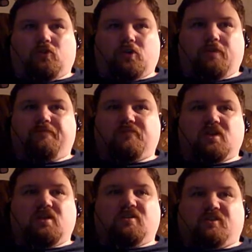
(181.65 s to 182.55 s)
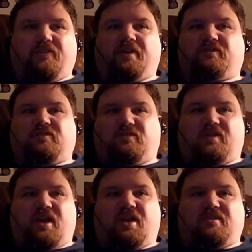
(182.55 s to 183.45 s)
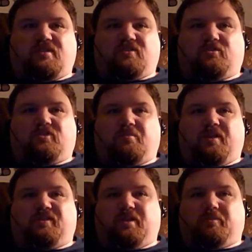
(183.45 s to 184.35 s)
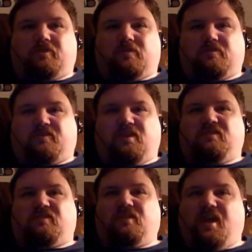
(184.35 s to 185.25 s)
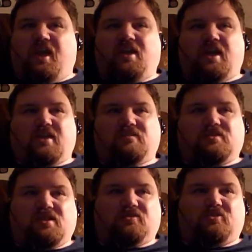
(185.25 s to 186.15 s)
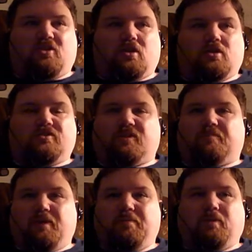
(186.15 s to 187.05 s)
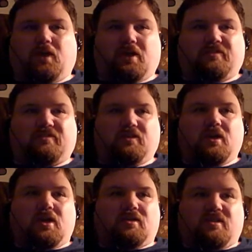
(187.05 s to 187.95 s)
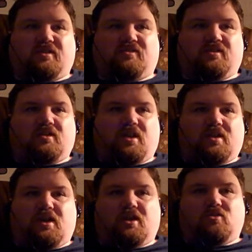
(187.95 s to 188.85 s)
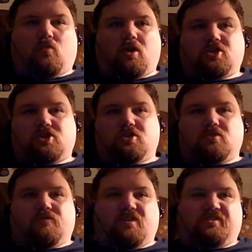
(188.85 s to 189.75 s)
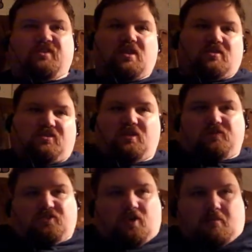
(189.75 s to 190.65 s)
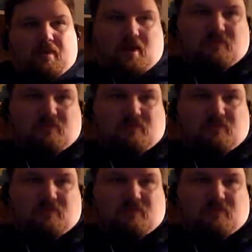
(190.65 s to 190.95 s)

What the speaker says: you. Suffice it to say, I think this was the best episode of the season. 8 out of 10 stars, a B+. Next Sunday, they head to Washington to investigate the Silver Star Mountain